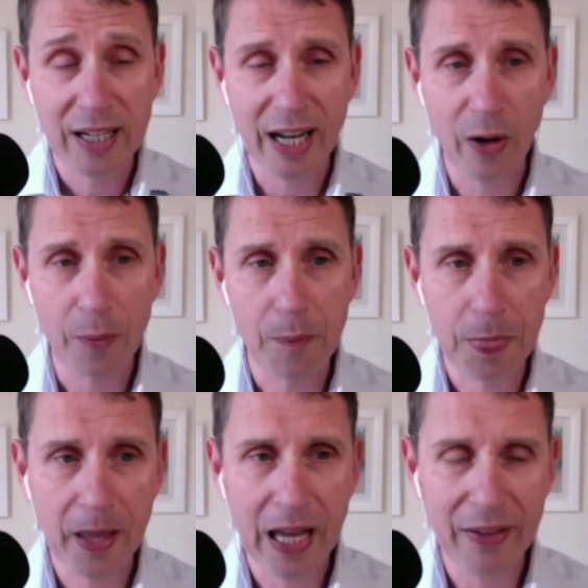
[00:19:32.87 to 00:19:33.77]
Now,
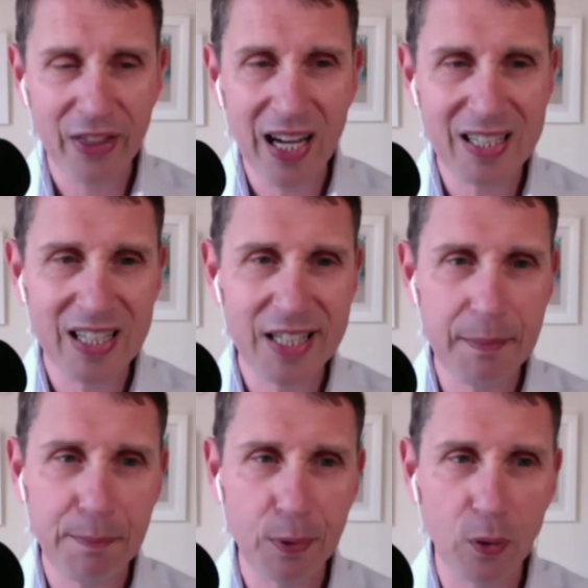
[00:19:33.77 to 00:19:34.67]
that is a
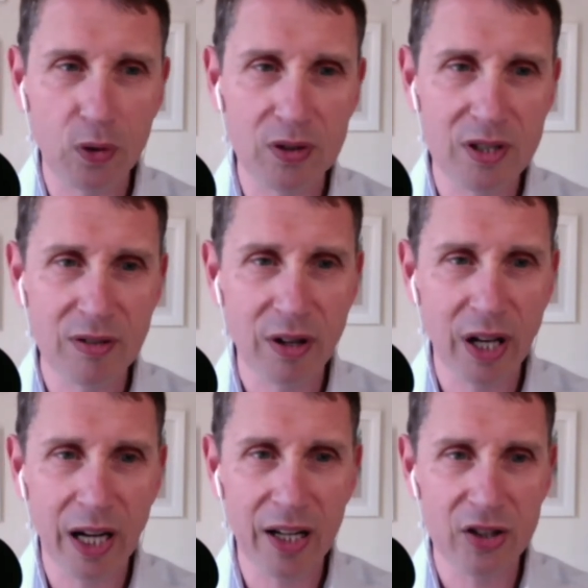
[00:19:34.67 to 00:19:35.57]
simple
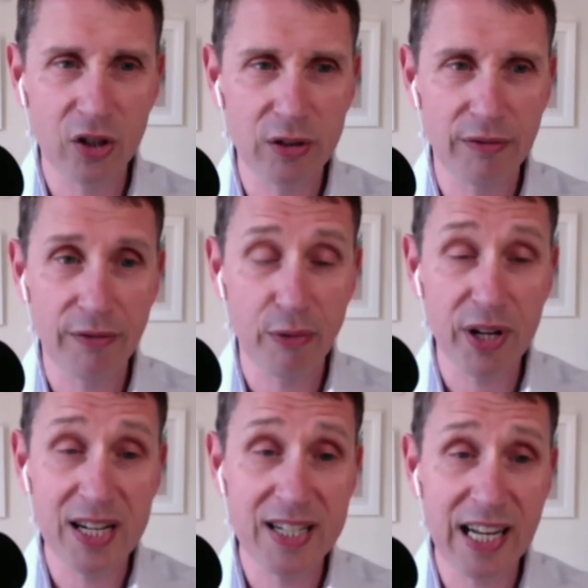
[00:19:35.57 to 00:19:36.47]
uh, sort of
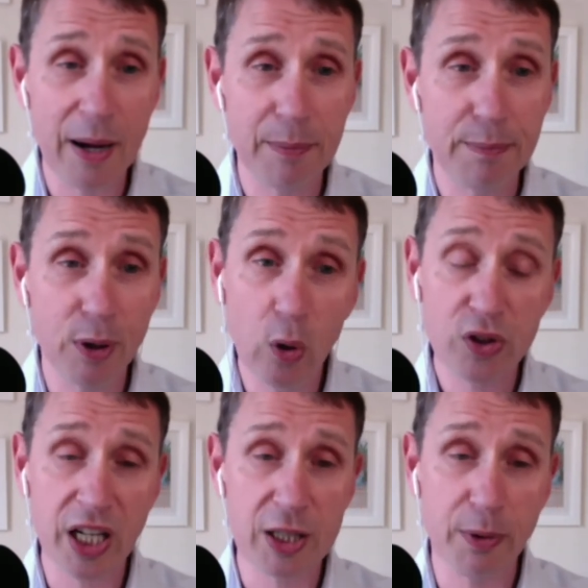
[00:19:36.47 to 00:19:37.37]
three step
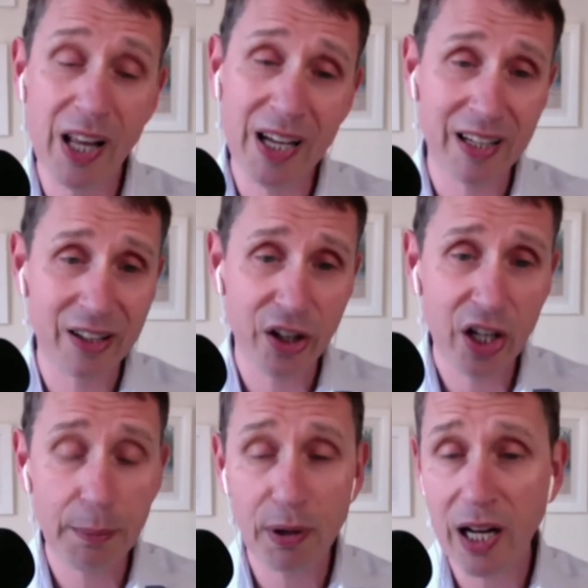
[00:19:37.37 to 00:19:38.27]
process. But that you
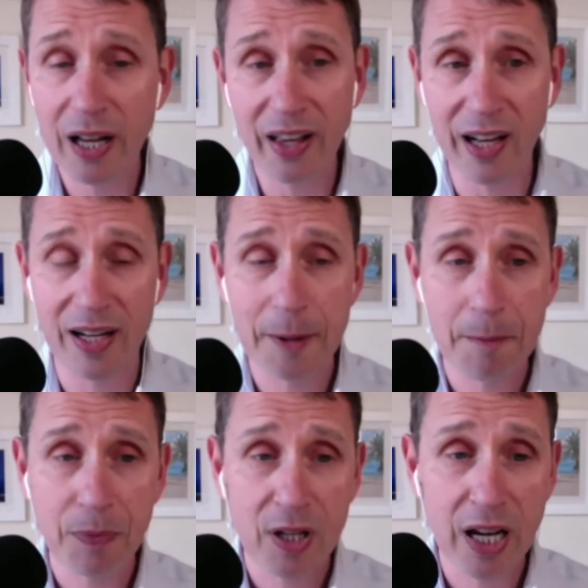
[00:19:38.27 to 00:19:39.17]
can apply that
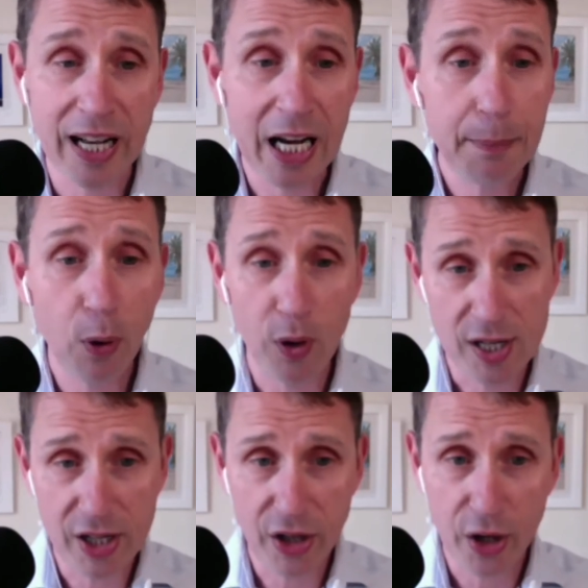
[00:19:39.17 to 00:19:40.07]
at any
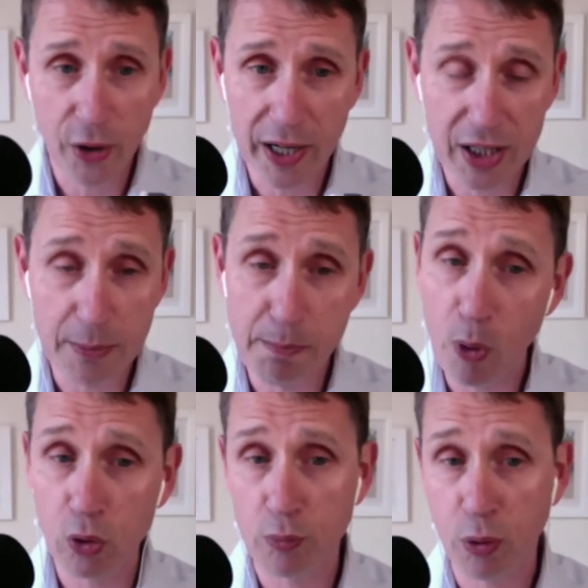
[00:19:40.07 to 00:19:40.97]
point in your career to
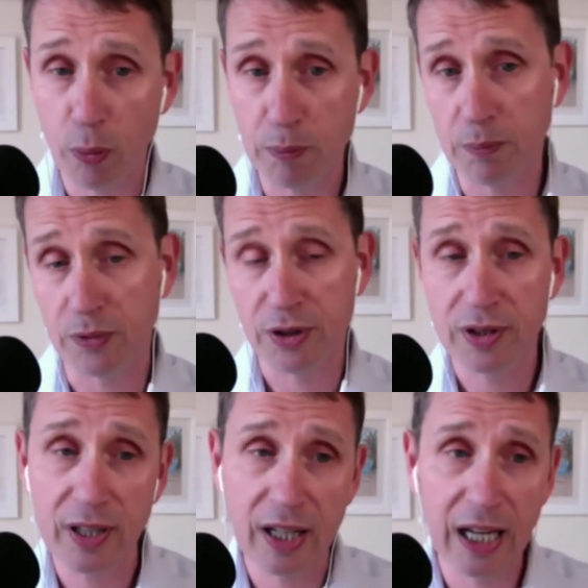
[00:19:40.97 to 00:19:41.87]
most problems.
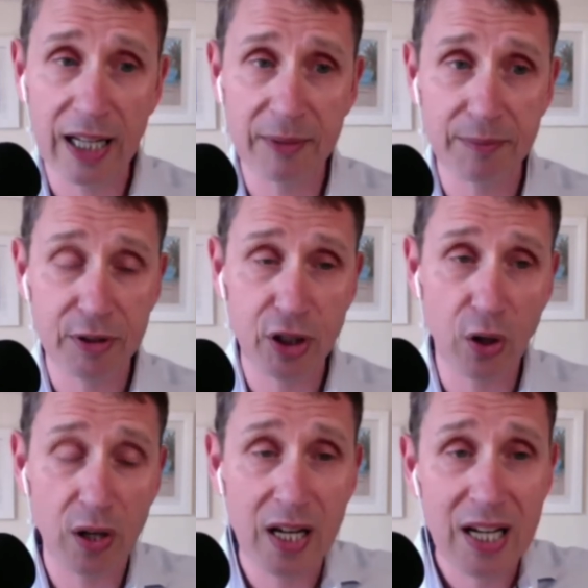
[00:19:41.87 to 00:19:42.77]
And um,
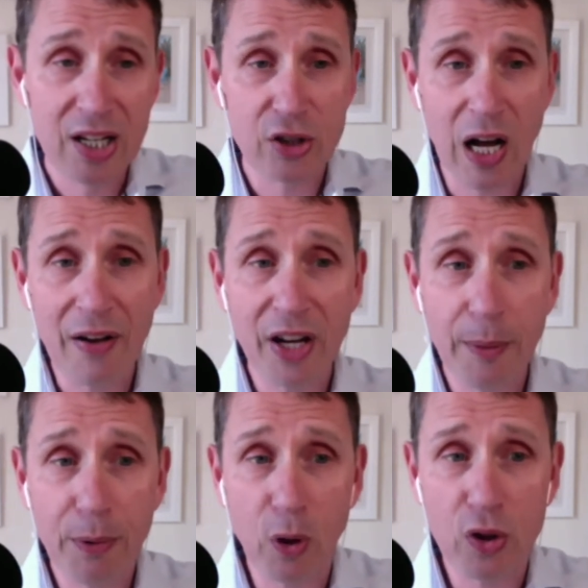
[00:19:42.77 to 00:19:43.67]
so, so having
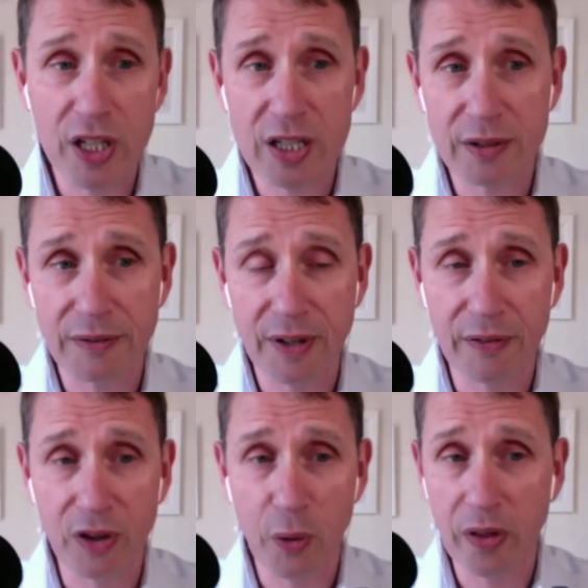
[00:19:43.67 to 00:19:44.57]
a process of,
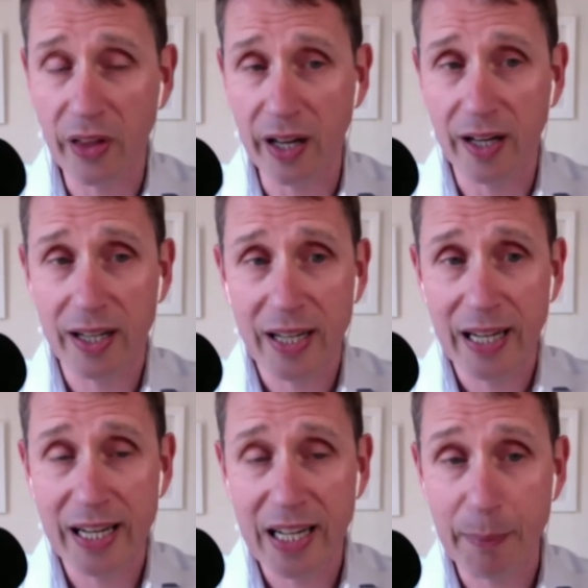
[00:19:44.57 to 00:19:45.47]
of doing that,
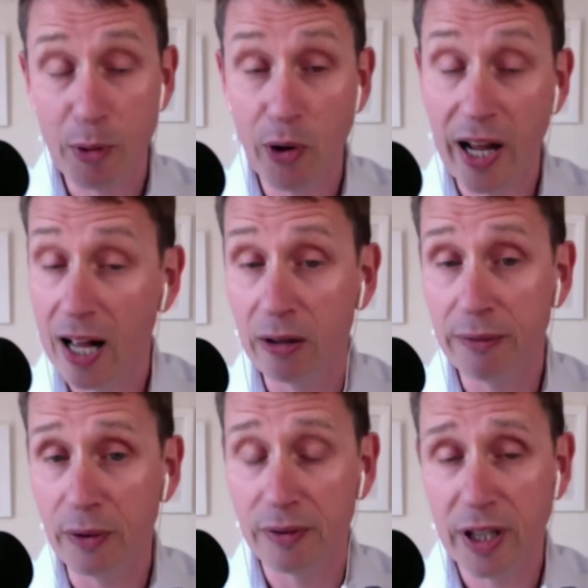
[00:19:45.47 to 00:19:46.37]
it can be really
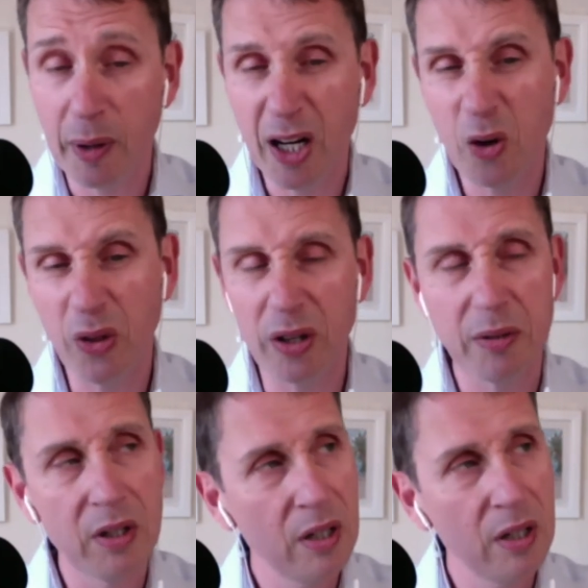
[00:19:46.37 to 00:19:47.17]
helpful. Now, I know that